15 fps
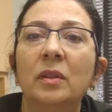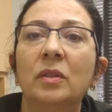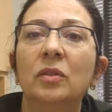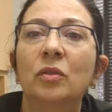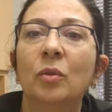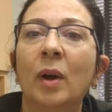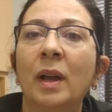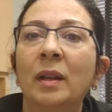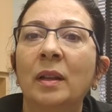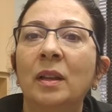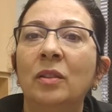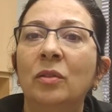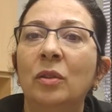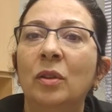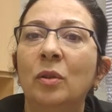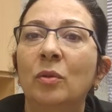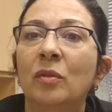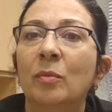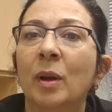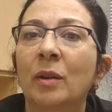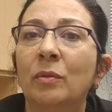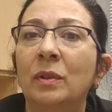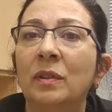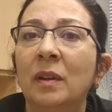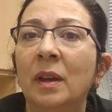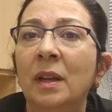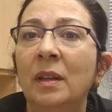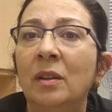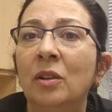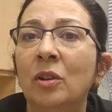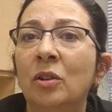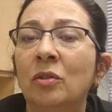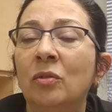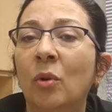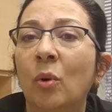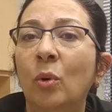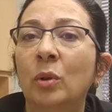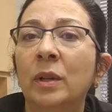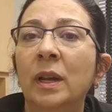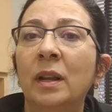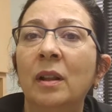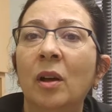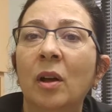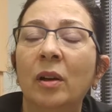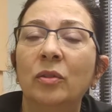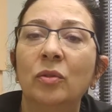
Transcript: Do I need to use my retainer all day long?